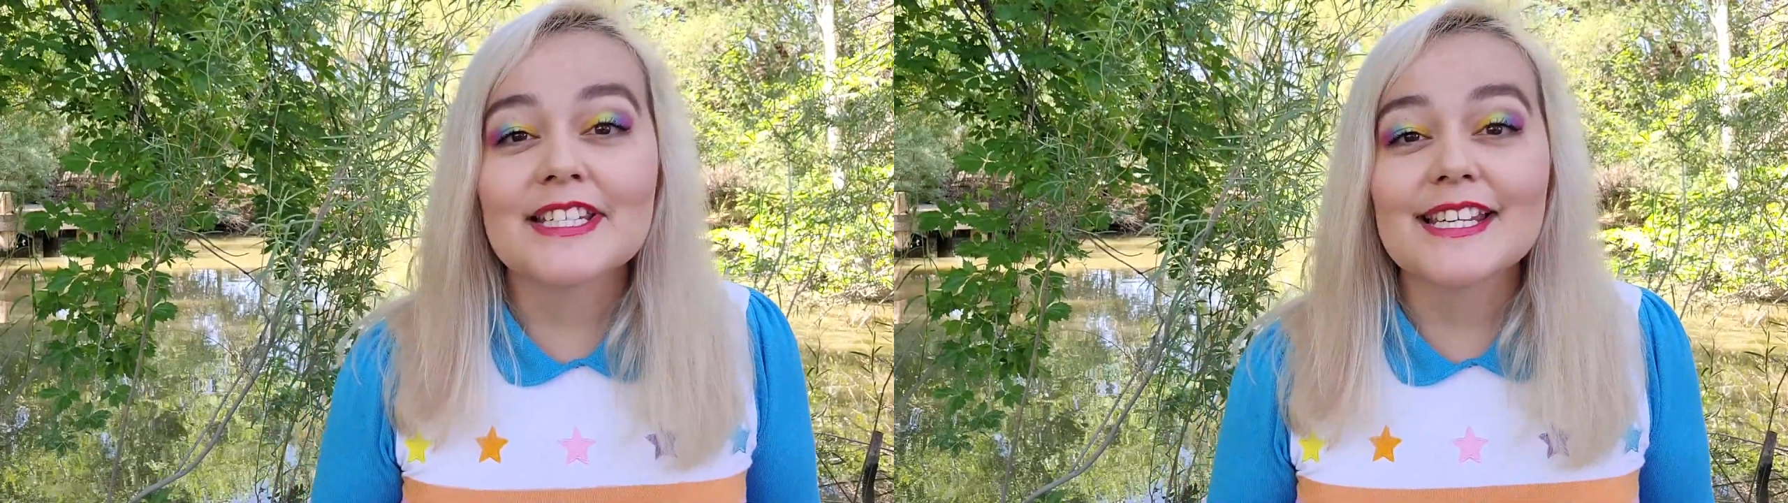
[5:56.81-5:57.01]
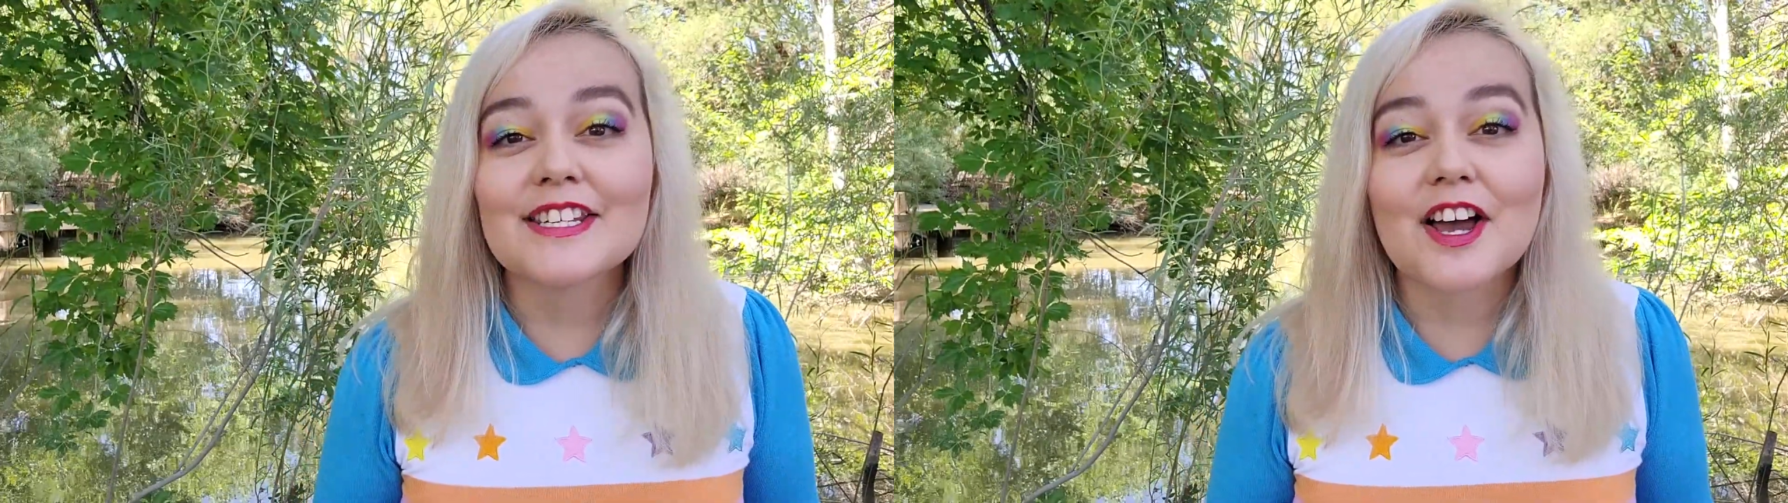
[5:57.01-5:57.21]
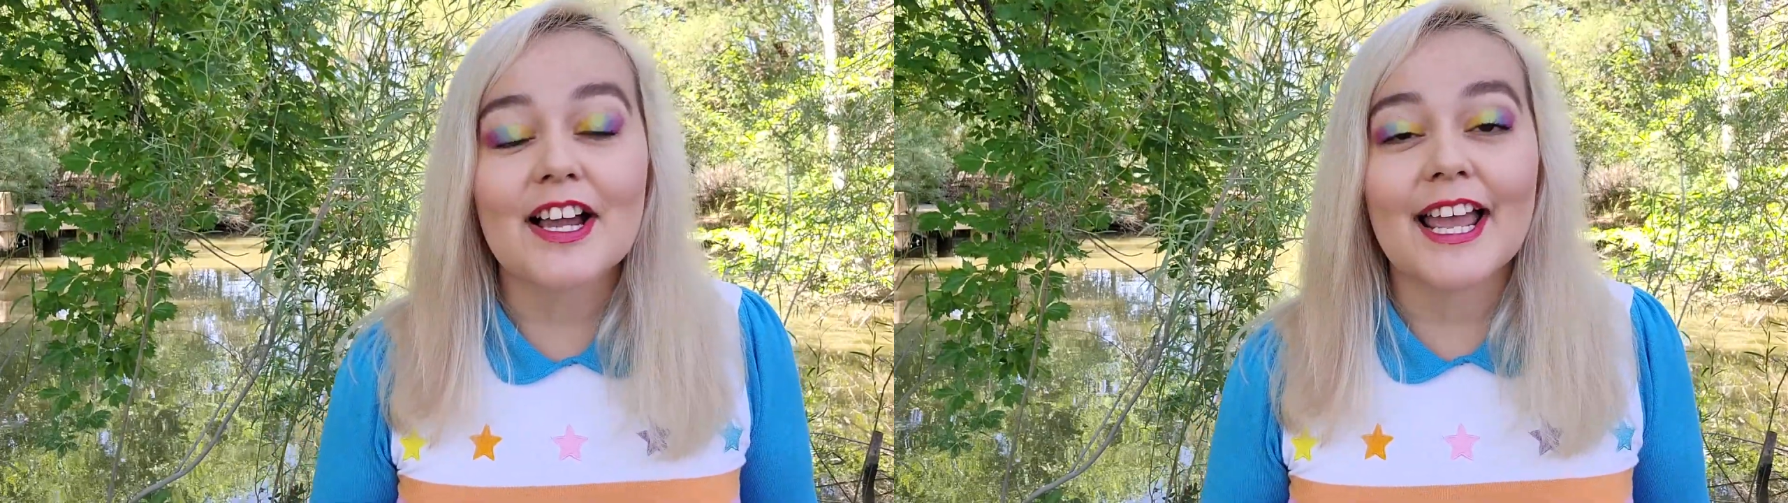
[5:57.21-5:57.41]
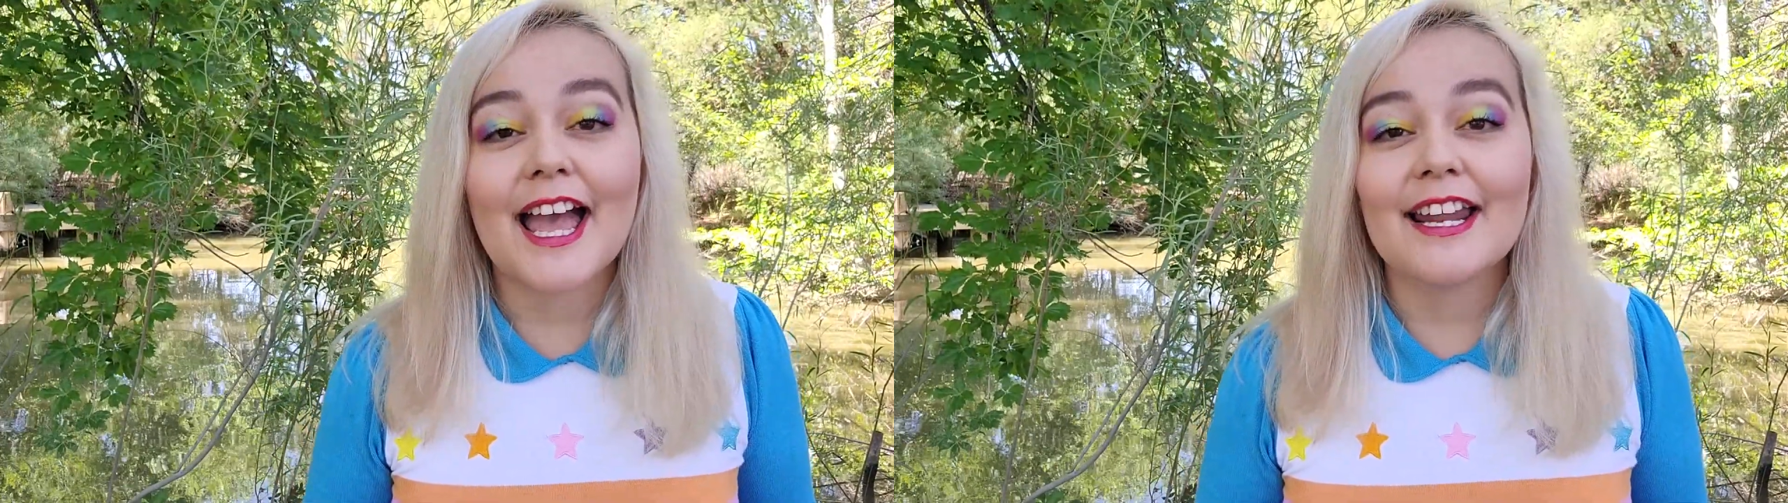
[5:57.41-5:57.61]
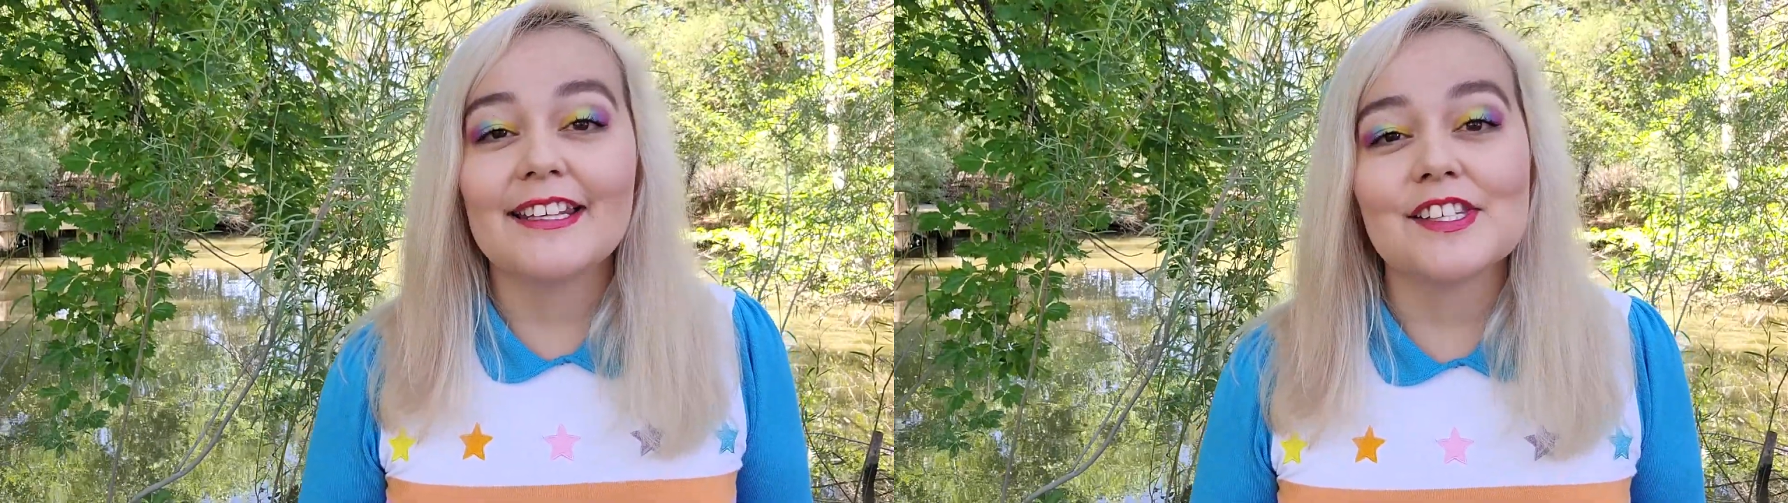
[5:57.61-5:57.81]
TikTok
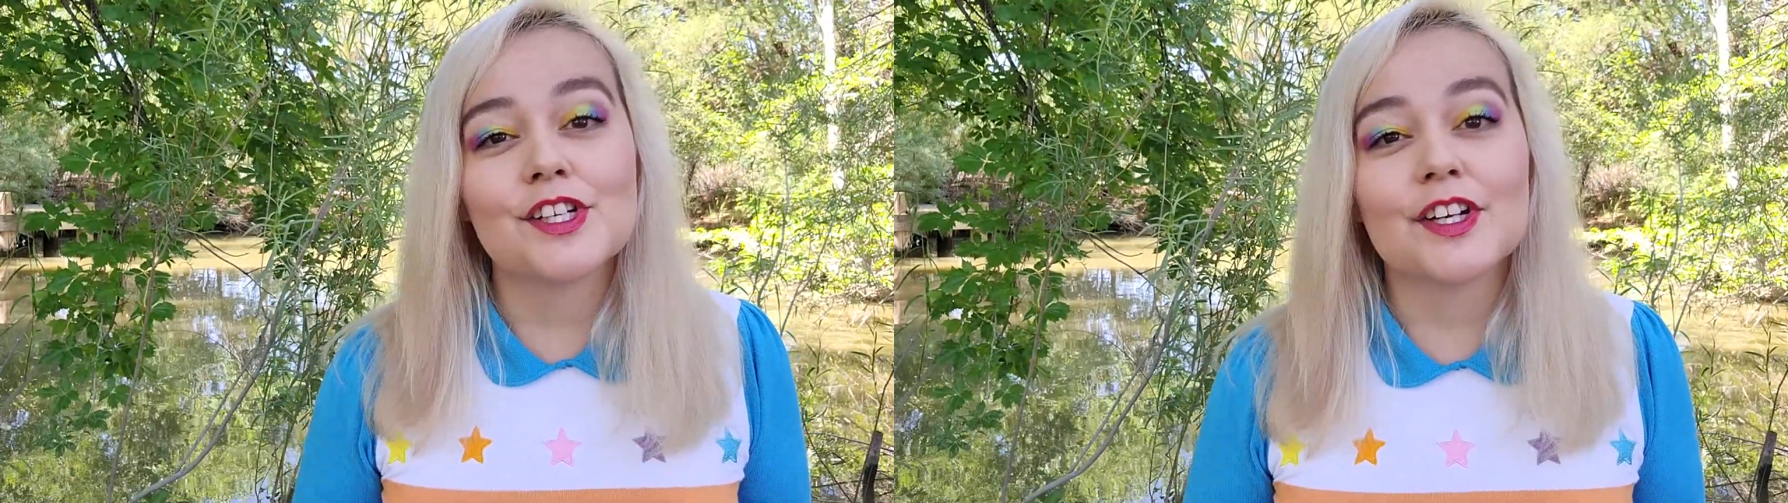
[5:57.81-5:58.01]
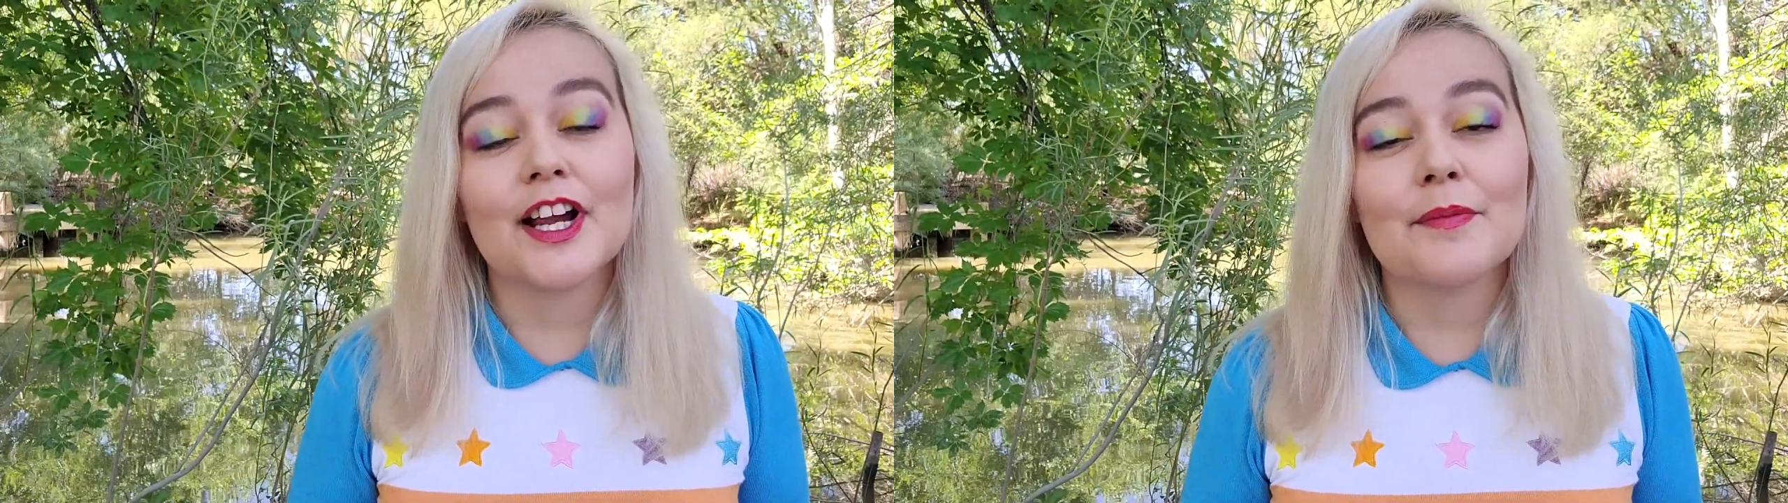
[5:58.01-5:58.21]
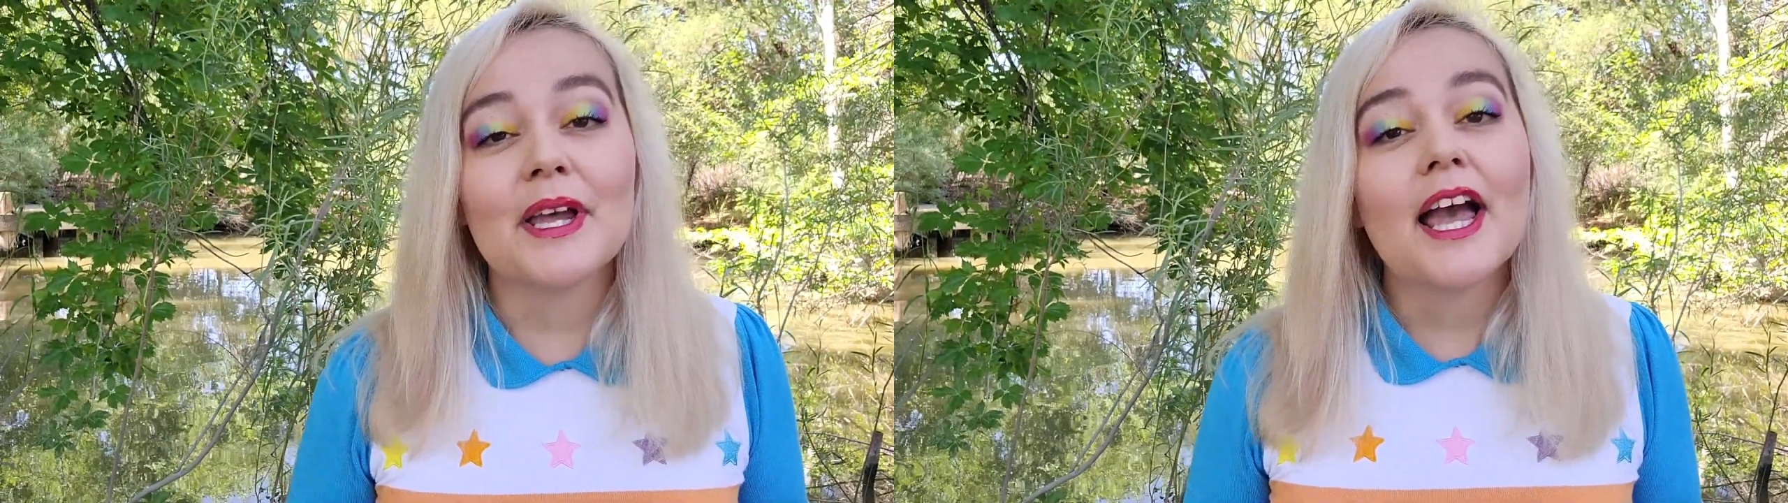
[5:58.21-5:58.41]
and Instagram.